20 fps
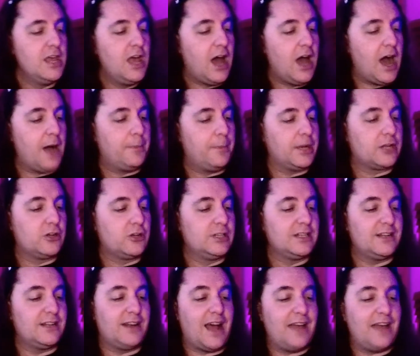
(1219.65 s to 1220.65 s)
but he couldn't
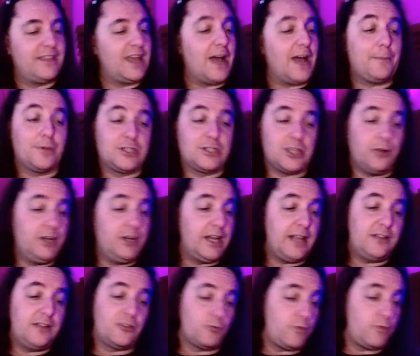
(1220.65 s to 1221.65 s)
deny the
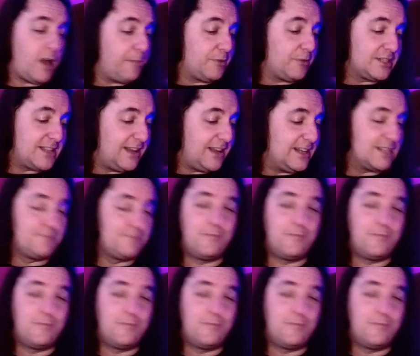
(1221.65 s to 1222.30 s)
opportunity to represent his